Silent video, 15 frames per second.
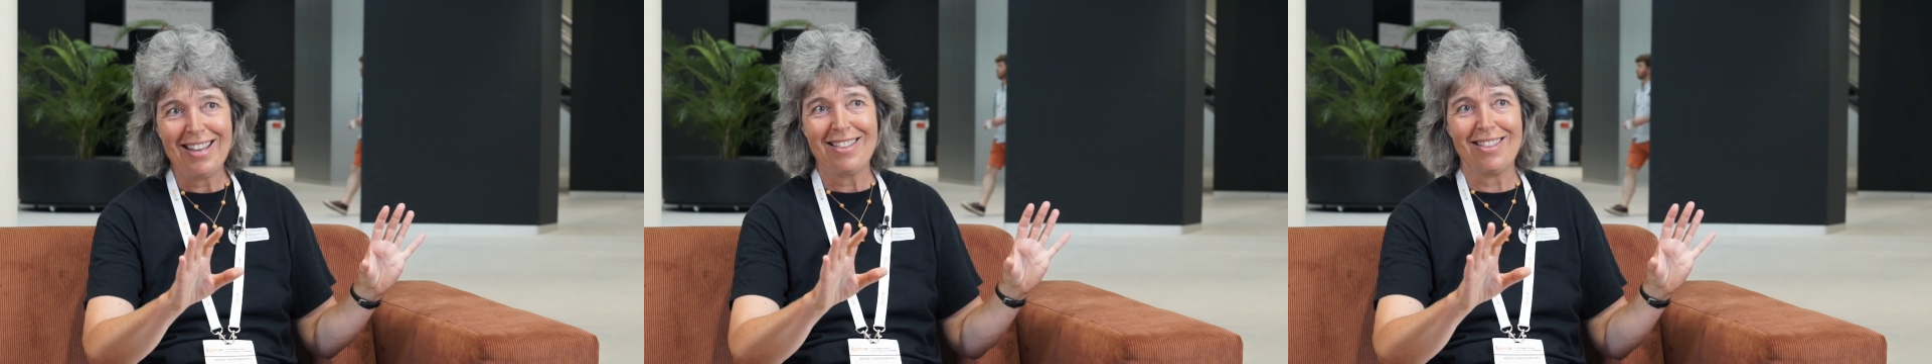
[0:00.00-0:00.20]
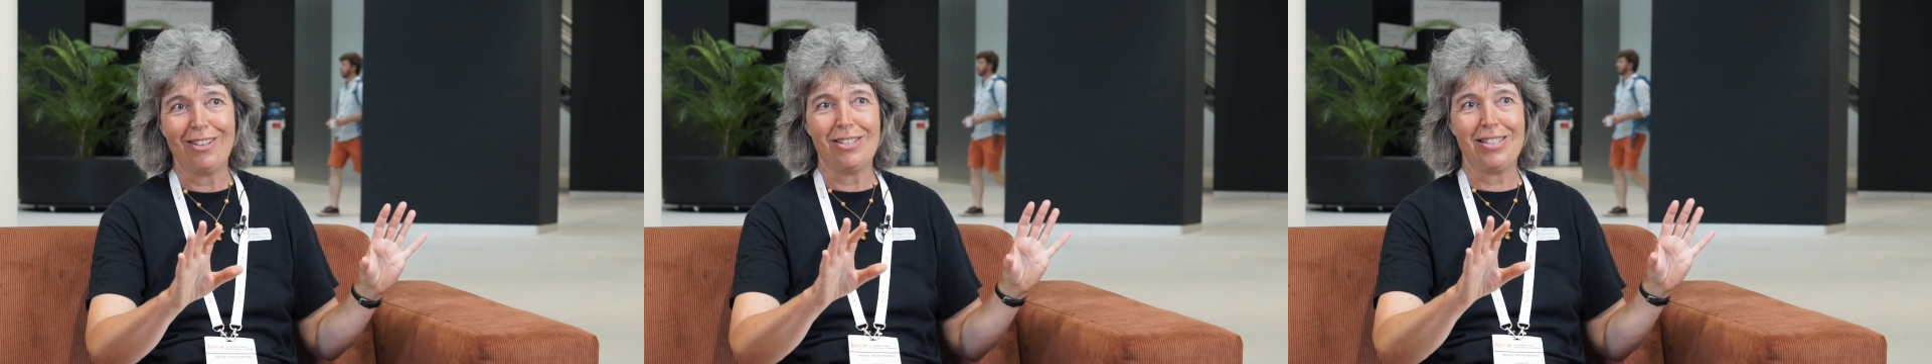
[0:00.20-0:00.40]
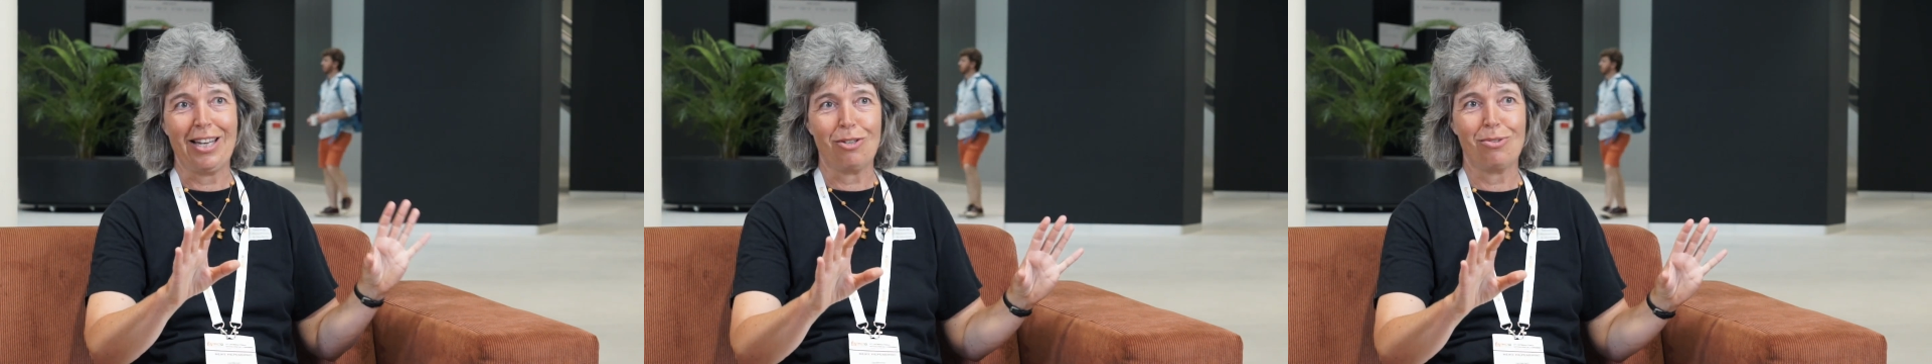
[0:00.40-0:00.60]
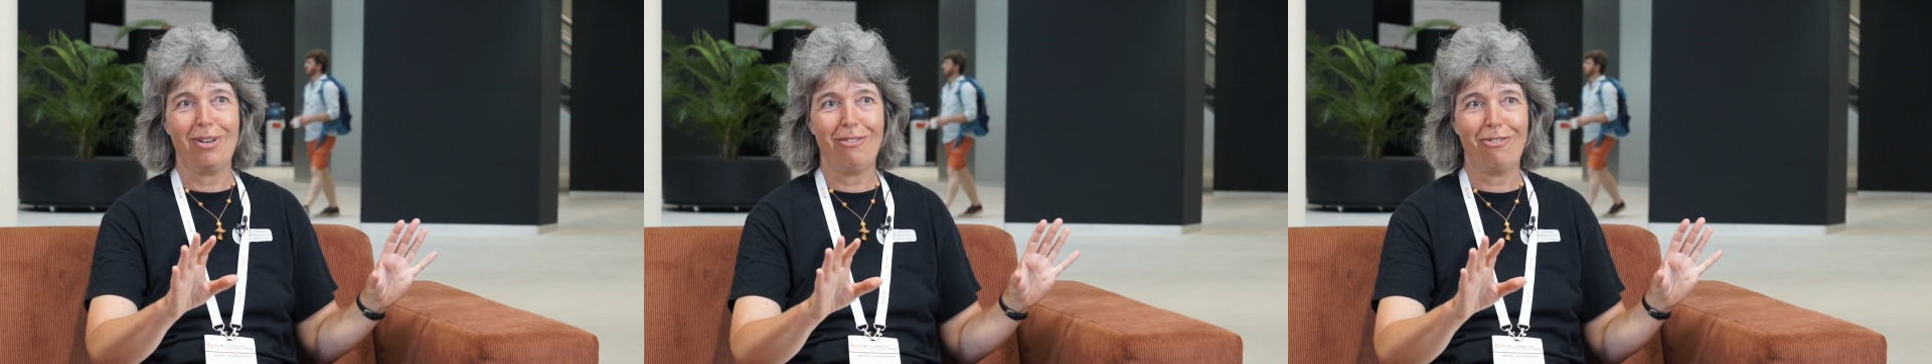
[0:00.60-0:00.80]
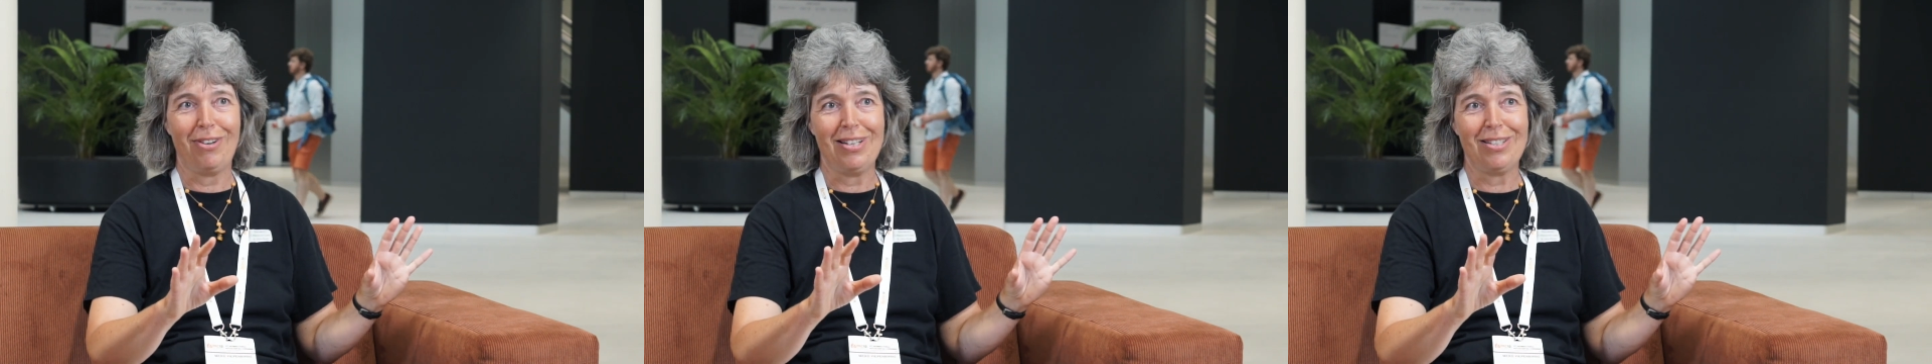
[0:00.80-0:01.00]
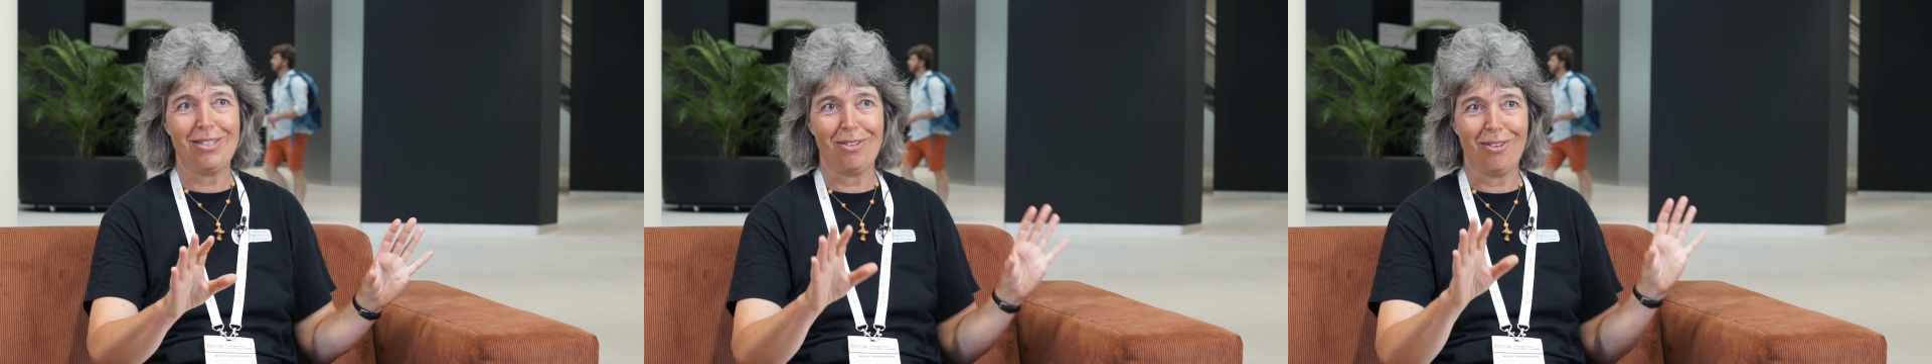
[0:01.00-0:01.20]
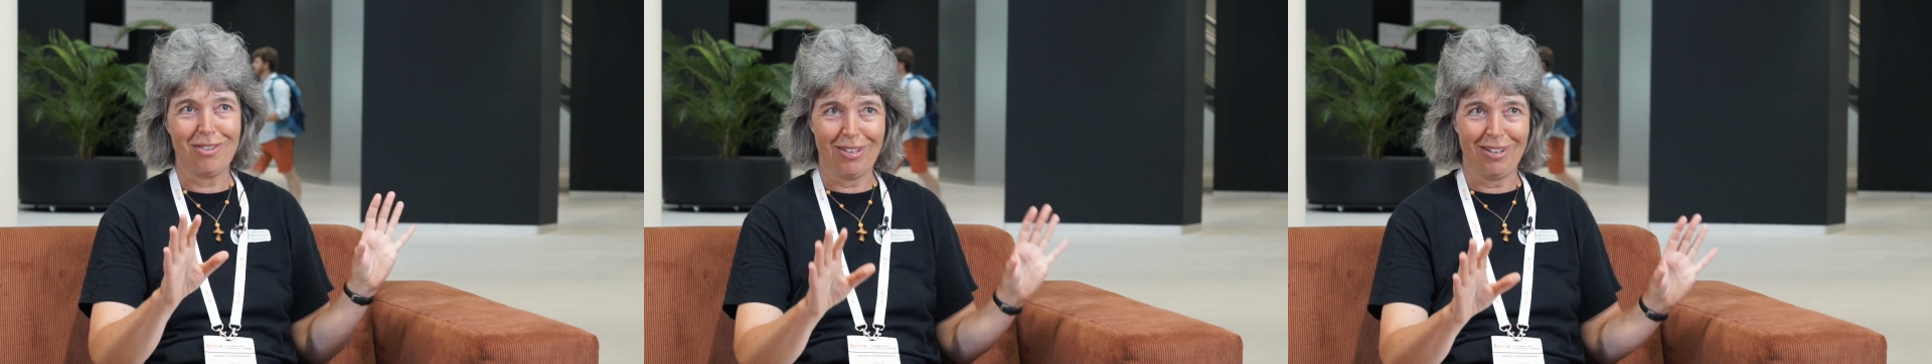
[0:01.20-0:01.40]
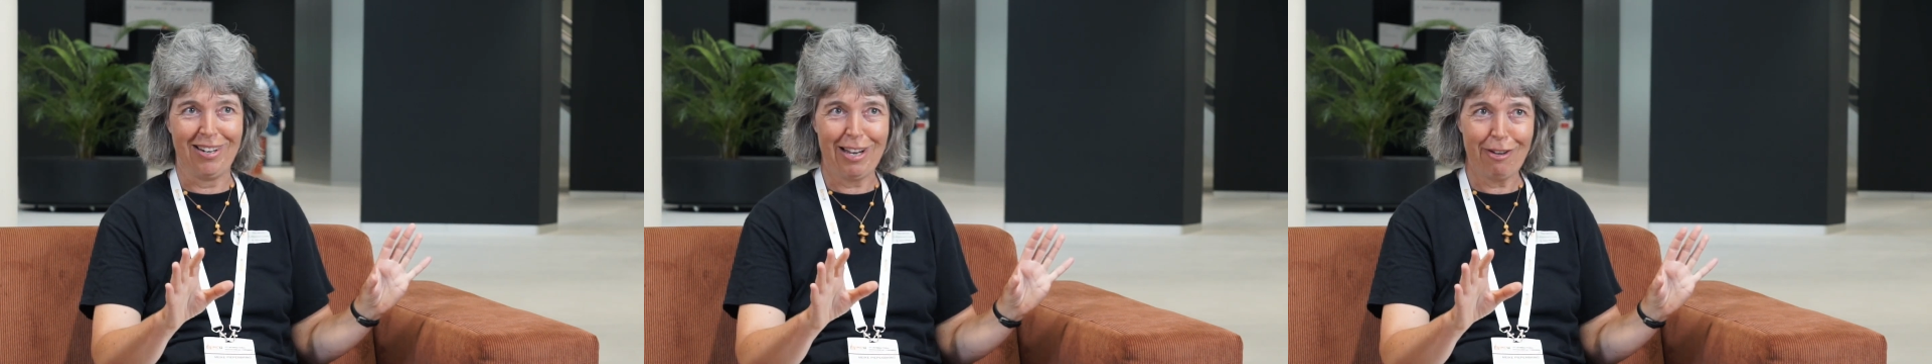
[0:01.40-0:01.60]
the sexual phase is on
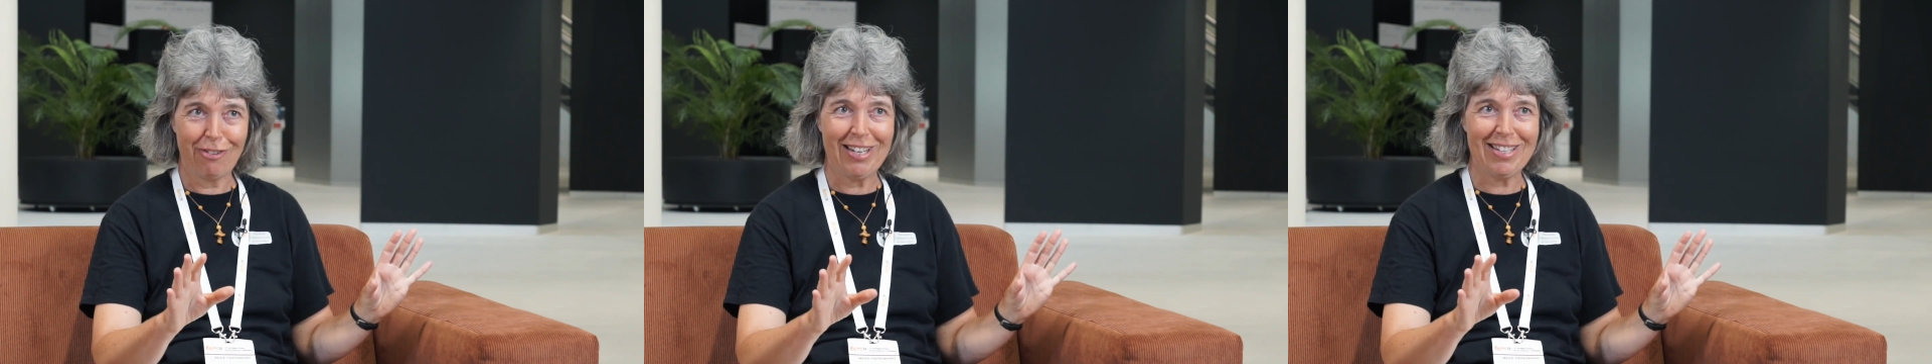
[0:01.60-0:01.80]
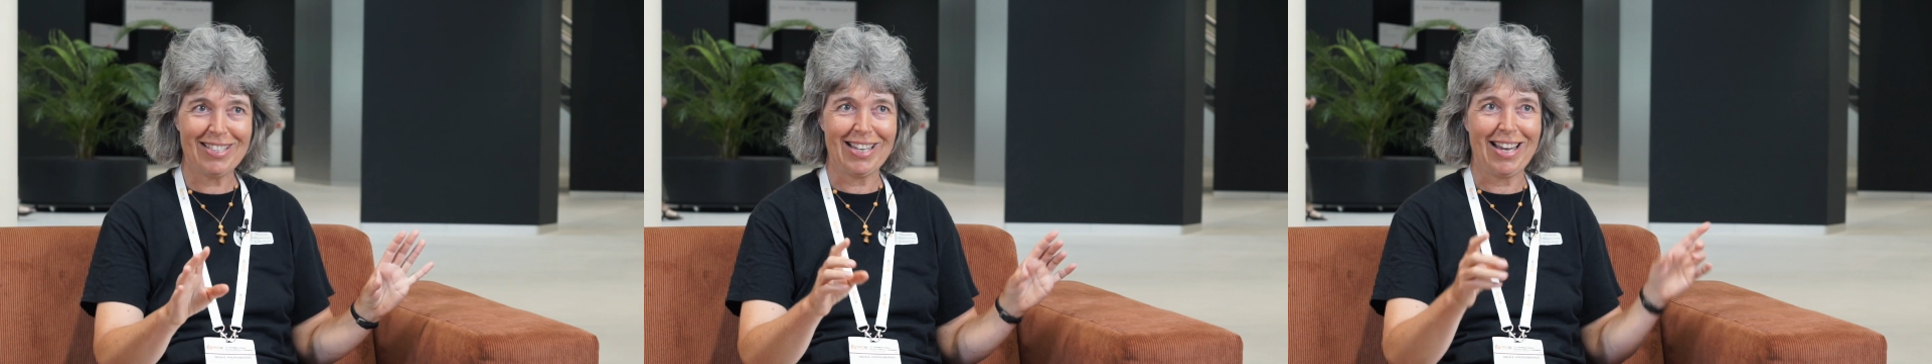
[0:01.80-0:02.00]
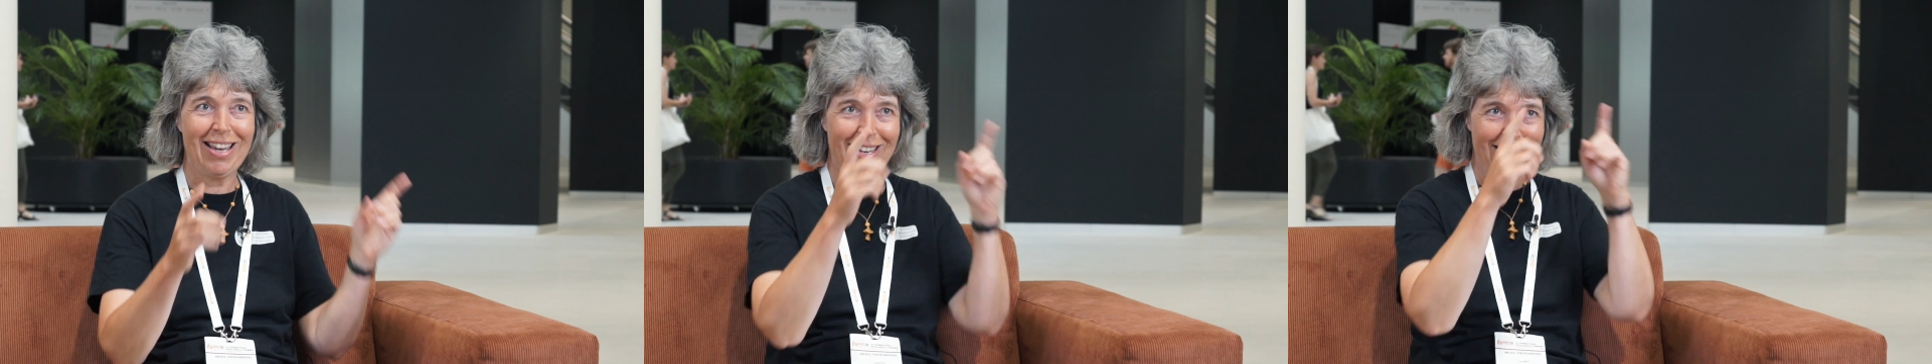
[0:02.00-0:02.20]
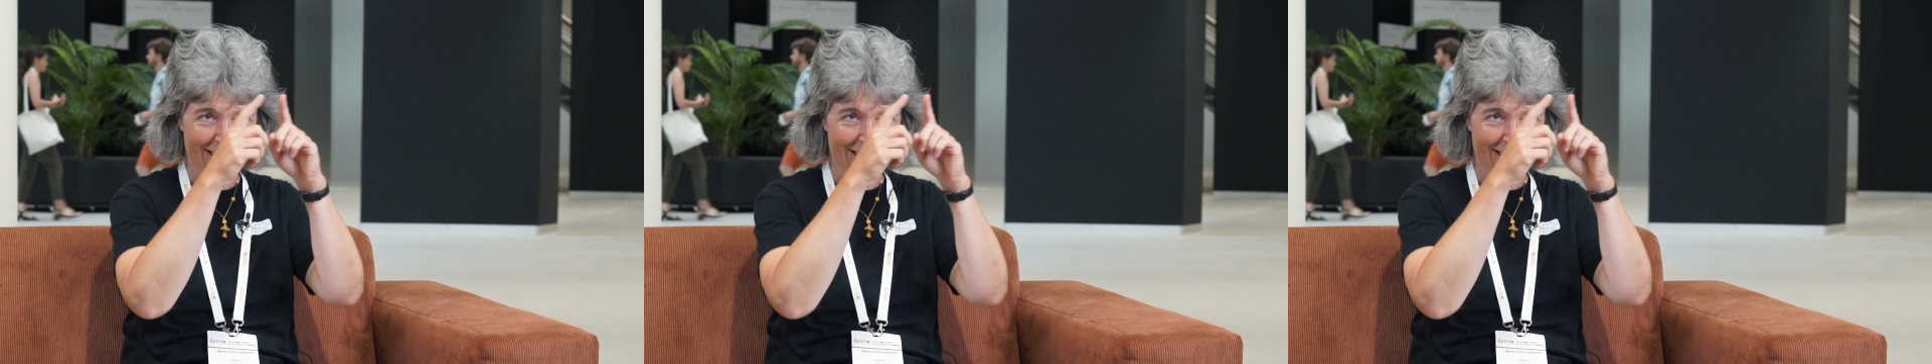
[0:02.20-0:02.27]
the left-hand side,